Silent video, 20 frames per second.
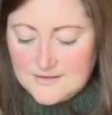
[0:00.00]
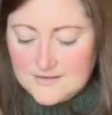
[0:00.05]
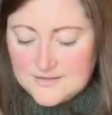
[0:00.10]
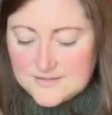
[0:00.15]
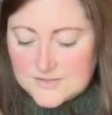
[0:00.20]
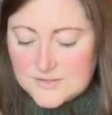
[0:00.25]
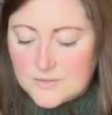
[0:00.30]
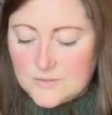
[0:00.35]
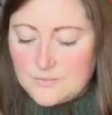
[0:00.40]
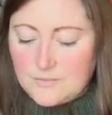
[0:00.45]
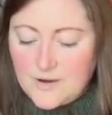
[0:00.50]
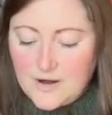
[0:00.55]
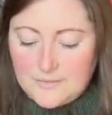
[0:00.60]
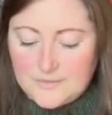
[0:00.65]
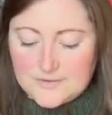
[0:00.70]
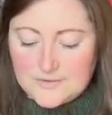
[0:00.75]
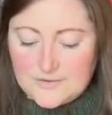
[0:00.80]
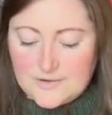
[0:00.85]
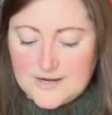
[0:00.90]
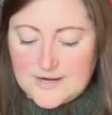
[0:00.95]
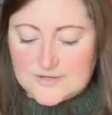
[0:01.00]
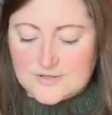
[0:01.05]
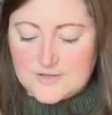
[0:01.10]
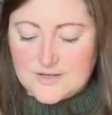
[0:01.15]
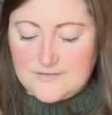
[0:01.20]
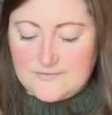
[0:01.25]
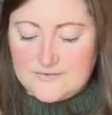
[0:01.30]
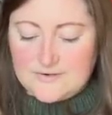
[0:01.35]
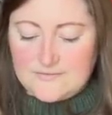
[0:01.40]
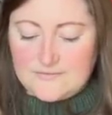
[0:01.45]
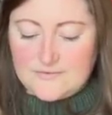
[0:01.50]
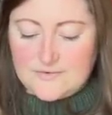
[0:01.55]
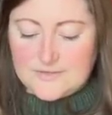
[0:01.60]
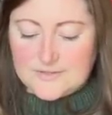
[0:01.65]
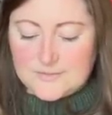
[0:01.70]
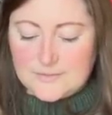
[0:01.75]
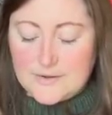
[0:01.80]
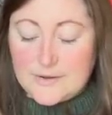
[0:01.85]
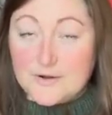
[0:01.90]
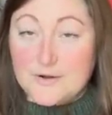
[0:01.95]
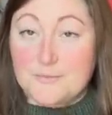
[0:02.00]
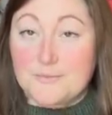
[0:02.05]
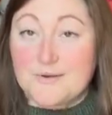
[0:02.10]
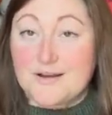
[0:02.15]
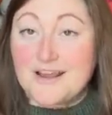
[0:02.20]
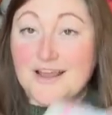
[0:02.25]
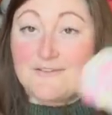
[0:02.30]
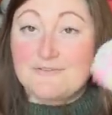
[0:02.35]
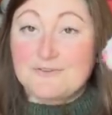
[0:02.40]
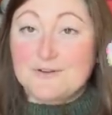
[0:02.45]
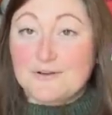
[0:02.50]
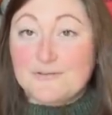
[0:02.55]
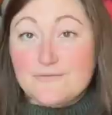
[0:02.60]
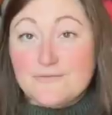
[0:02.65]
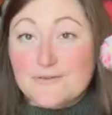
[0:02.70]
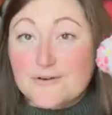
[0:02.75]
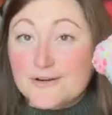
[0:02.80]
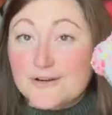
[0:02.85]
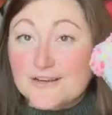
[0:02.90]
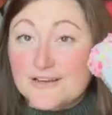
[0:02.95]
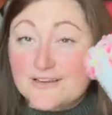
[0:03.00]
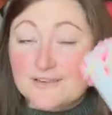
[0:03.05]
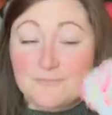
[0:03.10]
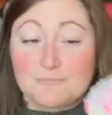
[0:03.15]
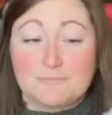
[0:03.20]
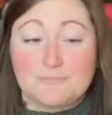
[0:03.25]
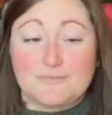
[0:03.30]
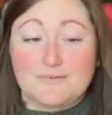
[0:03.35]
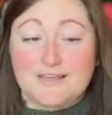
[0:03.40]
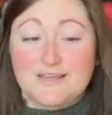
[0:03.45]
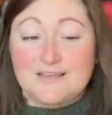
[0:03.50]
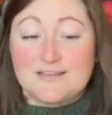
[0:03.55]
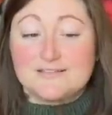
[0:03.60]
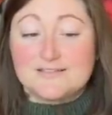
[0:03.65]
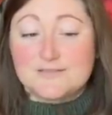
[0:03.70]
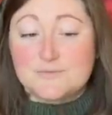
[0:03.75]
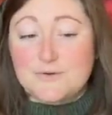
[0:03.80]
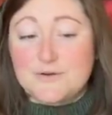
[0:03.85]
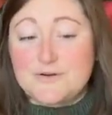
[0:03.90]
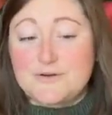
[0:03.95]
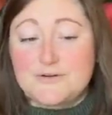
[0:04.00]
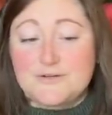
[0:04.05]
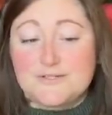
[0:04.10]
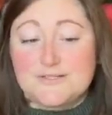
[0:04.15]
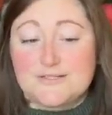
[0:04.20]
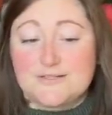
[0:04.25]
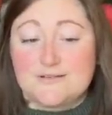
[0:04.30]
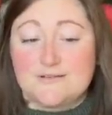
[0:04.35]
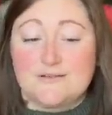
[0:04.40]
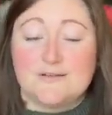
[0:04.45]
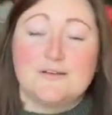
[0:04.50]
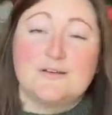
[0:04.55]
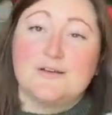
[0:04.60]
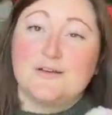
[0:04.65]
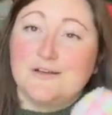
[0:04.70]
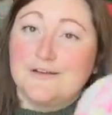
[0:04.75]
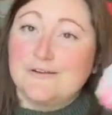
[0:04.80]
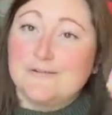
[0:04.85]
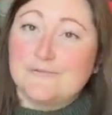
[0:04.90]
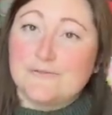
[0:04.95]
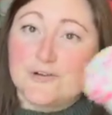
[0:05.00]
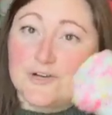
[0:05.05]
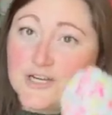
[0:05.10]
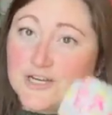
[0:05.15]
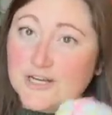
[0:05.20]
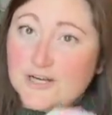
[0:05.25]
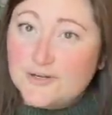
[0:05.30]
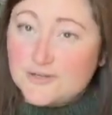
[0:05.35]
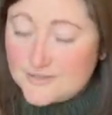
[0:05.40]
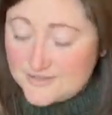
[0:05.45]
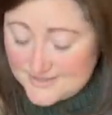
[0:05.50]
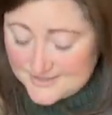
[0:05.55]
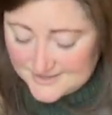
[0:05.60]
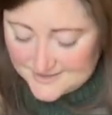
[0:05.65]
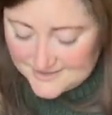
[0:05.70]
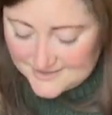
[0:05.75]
So probably don't actually have enough for a sweater, but I have enough for kid sweaters for years.